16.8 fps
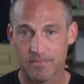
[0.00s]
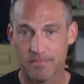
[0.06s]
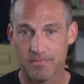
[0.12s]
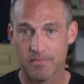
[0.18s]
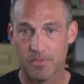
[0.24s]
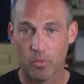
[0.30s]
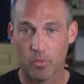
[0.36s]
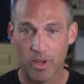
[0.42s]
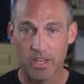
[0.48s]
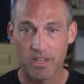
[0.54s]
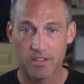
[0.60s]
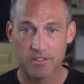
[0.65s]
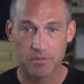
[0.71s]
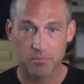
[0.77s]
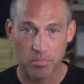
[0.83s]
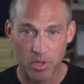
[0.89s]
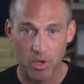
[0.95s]
The wind
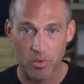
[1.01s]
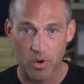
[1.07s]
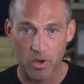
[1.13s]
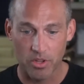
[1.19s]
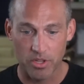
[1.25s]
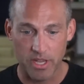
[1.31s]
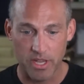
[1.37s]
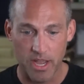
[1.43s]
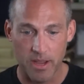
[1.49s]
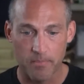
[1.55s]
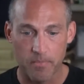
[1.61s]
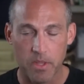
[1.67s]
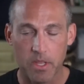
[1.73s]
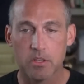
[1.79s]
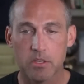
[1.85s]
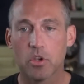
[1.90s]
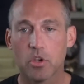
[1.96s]
doesn't blow all the time.
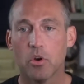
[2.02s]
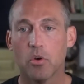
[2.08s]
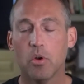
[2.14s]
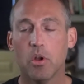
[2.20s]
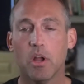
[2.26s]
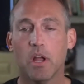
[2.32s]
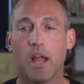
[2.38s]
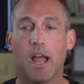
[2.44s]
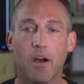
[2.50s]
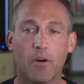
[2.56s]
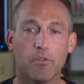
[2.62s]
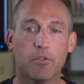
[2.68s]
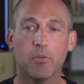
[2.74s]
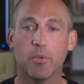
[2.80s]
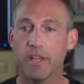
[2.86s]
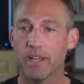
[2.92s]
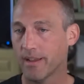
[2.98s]
Right. So how
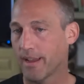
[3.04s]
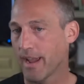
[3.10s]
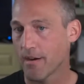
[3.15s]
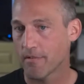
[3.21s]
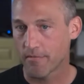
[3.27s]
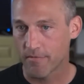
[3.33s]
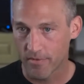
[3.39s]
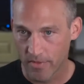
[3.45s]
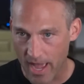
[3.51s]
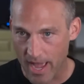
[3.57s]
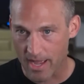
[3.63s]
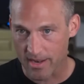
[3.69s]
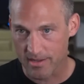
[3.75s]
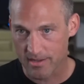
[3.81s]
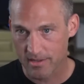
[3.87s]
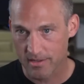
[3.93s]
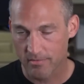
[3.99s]
do we account for
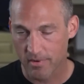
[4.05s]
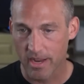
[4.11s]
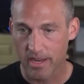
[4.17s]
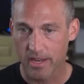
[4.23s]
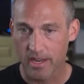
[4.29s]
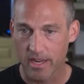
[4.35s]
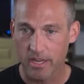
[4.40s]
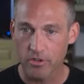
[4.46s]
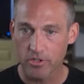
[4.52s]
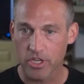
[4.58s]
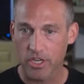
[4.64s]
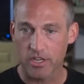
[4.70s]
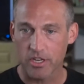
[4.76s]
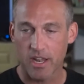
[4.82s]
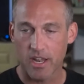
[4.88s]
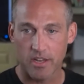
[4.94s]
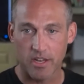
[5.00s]
that, right?
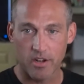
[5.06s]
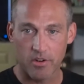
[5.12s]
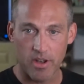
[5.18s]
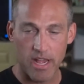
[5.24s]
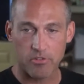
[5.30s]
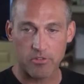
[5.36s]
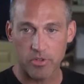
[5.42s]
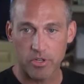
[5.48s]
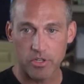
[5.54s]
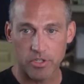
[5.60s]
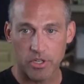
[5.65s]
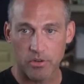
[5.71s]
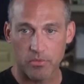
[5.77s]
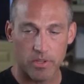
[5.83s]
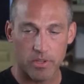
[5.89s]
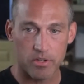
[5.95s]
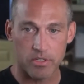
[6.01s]
Energy, natural energy,
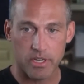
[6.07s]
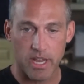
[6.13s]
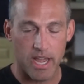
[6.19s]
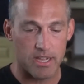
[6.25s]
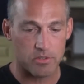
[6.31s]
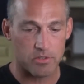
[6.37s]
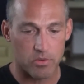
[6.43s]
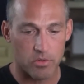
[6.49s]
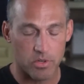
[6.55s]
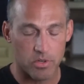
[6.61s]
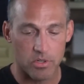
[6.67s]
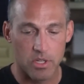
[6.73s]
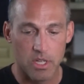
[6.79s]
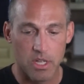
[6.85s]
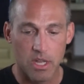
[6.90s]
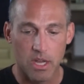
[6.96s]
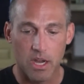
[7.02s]
whether it's gas or
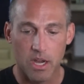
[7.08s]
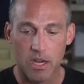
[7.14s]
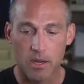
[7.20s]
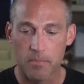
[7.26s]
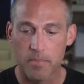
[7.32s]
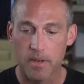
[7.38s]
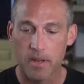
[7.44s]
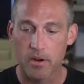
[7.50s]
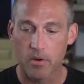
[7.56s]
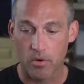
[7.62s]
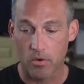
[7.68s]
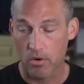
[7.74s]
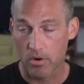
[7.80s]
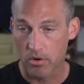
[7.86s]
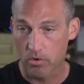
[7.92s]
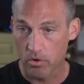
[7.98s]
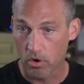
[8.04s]
oil
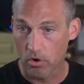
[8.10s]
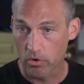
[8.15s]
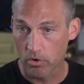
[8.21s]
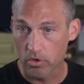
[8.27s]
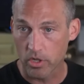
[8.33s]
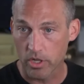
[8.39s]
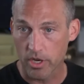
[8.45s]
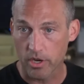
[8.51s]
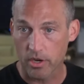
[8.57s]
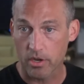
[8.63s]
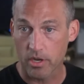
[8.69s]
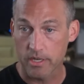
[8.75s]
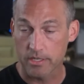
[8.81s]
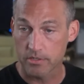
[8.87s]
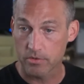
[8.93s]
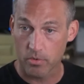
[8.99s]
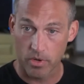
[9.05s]
or nuclear,
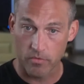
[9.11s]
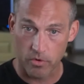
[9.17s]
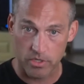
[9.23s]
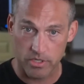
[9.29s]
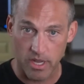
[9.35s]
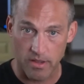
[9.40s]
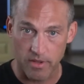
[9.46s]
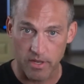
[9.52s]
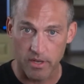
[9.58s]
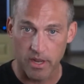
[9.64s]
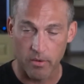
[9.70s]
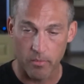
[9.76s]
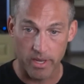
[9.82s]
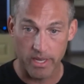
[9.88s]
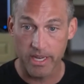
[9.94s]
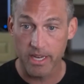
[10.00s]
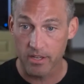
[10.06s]
is 24/7, and
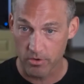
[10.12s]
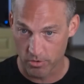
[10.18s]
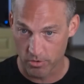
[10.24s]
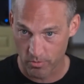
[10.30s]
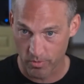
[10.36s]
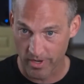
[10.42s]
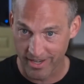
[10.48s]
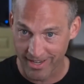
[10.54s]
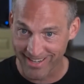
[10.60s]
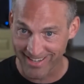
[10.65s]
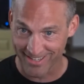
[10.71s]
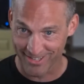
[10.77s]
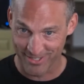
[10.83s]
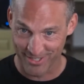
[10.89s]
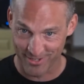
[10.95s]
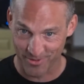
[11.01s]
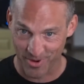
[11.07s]
we need
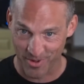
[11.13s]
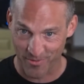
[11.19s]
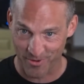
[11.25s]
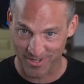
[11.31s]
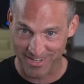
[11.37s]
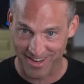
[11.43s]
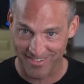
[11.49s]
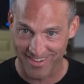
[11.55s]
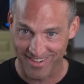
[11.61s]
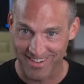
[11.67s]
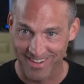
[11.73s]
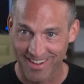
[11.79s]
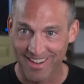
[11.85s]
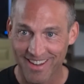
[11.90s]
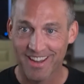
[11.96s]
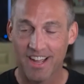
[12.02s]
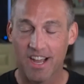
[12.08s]
energy
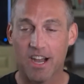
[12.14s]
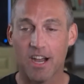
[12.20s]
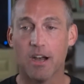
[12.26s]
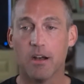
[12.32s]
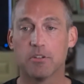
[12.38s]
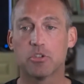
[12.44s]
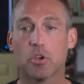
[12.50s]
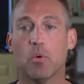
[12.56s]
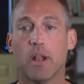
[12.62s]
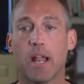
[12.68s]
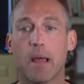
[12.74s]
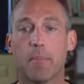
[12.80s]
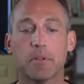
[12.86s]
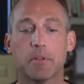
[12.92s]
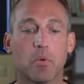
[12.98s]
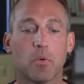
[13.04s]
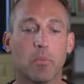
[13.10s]
24/7. So what
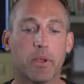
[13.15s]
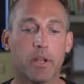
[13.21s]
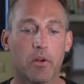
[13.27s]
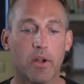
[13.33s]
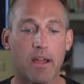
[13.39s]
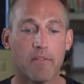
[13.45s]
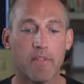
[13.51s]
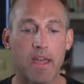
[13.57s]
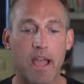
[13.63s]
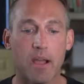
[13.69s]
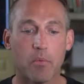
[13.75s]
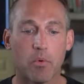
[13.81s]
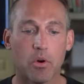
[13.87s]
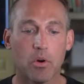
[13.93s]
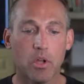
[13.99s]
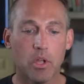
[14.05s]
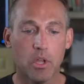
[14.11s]
happens when we don't have that?
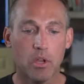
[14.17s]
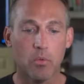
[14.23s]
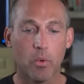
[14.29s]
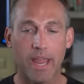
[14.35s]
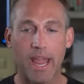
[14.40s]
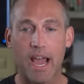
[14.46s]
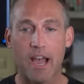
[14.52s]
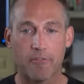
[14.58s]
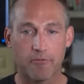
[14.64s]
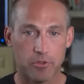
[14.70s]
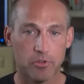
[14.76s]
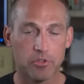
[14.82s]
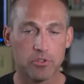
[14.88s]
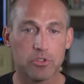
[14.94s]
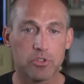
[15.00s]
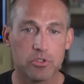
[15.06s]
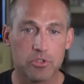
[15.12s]
Well, we have to
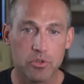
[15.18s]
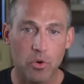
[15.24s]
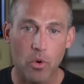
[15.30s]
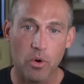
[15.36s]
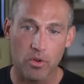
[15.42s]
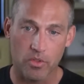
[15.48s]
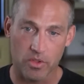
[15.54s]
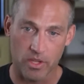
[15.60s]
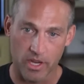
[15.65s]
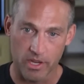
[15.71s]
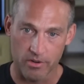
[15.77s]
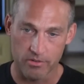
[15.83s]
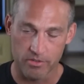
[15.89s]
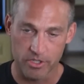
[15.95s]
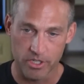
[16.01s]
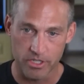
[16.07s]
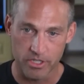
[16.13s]
store the
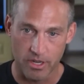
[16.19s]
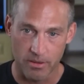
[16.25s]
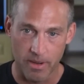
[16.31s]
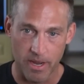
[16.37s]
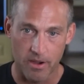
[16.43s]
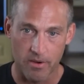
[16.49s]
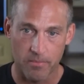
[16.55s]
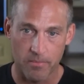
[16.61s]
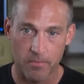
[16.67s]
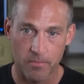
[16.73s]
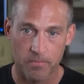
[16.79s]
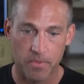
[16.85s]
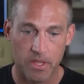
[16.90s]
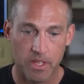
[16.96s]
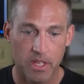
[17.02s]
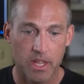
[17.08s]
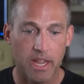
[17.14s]
energy somehow.
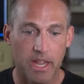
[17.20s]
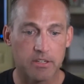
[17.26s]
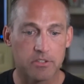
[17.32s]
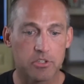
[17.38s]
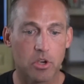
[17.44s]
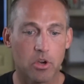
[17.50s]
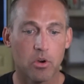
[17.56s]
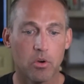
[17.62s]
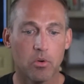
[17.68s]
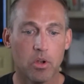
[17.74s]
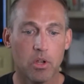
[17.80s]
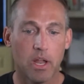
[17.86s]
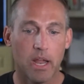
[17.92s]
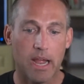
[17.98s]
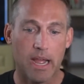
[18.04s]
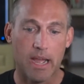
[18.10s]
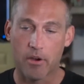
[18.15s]
And so
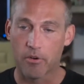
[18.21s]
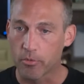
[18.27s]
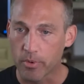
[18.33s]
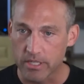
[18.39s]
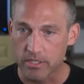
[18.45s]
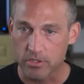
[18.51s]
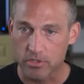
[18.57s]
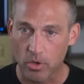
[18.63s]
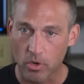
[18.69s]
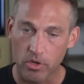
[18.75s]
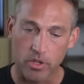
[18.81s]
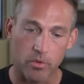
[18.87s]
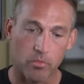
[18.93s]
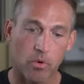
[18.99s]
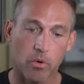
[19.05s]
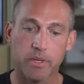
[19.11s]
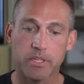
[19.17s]
how do we store
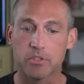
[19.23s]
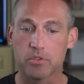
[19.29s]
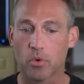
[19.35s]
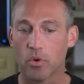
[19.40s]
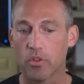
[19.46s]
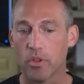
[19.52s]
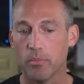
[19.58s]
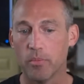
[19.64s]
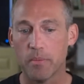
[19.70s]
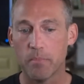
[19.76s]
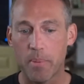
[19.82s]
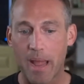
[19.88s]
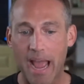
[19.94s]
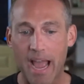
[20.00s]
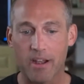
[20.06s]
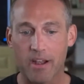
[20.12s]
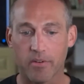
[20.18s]
them? Well, we store them in
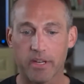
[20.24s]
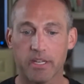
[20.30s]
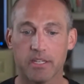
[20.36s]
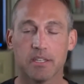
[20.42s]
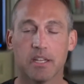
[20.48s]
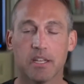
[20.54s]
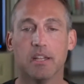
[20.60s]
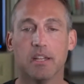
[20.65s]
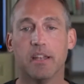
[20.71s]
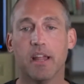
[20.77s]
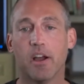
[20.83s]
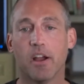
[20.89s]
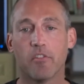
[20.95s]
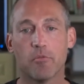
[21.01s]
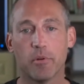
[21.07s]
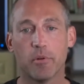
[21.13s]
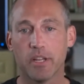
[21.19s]
batteries. Now,
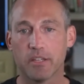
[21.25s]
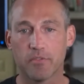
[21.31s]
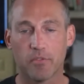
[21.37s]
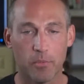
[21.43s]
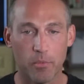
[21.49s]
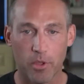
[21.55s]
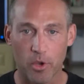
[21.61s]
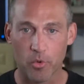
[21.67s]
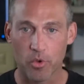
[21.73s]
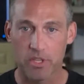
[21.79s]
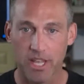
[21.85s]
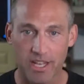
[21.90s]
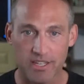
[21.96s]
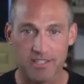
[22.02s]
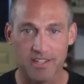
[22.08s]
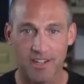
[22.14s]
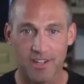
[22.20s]
everybody's familiar with
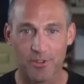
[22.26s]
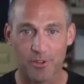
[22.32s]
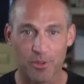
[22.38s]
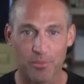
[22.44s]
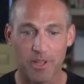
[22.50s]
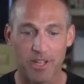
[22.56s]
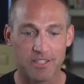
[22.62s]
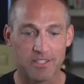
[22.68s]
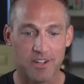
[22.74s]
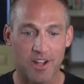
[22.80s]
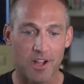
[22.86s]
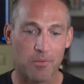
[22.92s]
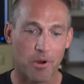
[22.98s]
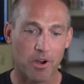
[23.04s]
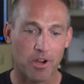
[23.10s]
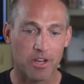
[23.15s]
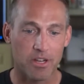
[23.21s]
Tesla. They're the big
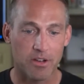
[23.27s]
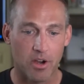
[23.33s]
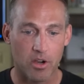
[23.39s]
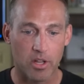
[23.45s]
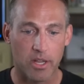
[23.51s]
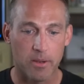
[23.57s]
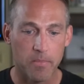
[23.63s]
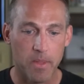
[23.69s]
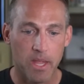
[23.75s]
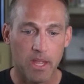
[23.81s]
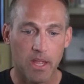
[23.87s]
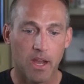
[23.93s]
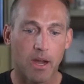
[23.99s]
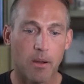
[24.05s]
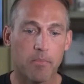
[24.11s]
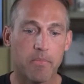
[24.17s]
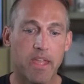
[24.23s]
stock market darling.
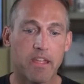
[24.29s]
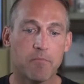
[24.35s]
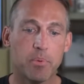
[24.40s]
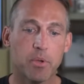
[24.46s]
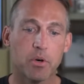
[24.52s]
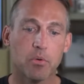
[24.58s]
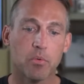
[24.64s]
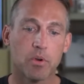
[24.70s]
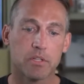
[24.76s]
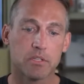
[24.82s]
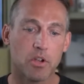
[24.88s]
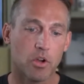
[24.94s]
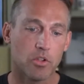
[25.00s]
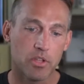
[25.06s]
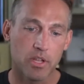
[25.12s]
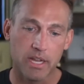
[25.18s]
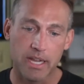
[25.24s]
They've built what's
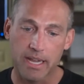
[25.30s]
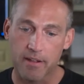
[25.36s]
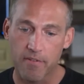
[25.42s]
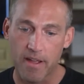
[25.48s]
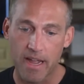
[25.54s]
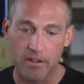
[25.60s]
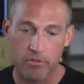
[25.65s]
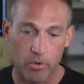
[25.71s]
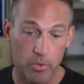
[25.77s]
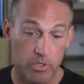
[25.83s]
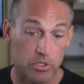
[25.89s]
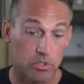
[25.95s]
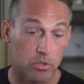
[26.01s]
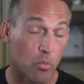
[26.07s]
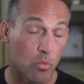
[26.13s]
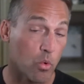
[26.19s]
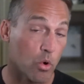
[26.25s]
called the Gigafactory, which is
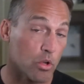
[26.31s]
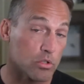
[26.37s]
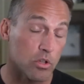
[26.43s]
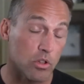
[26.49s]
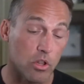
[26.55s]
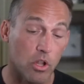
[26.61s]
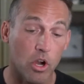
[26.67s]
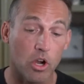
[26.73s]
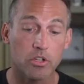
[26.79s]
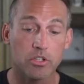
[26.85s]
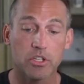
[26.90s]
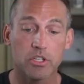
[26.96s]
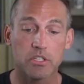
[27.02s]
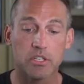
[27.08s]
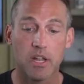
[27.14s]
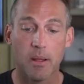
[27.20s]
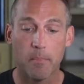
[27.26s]
the world's
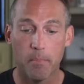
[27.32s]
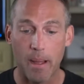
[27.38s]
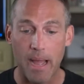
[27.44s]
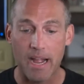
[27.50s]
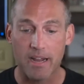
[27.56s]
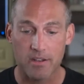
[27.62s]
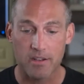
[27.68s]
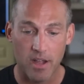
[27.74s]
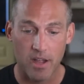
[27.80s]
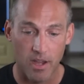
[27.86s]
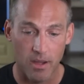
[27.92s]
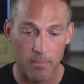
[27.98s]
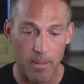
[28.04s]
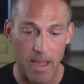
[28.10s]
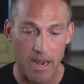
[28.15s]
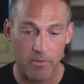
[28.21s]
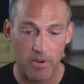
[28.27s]
largest
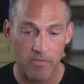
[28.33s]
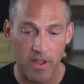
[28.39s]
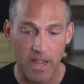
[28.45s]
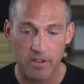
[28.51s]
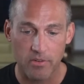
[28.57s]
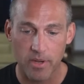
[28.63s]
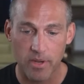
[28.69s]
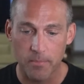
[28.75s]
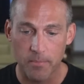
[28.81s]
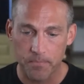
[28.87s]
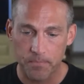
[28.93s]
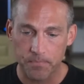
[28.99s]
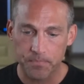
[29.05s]
battery factory.